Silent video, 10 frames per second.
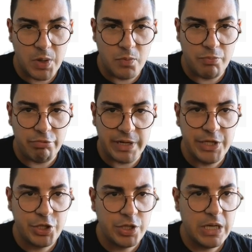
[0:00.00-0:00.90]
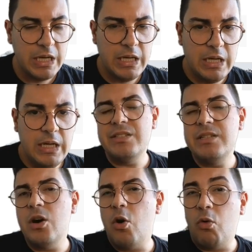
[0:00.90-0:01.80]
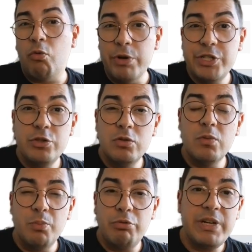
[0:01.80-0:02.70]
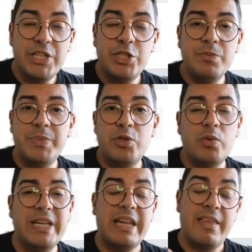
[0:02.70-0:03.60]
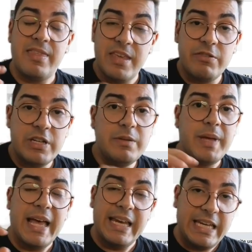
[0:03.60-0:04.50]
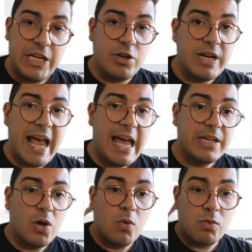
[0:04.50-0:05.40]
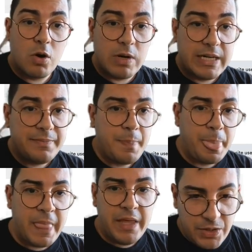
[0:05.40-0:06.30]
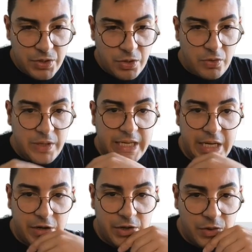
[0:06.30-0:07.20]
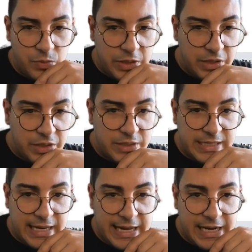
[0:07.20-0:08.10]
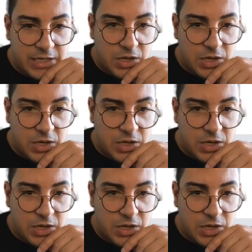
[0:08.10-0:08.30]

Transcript: Bridge, the original bridge between Ethereum, Near, and Aurora. So here we select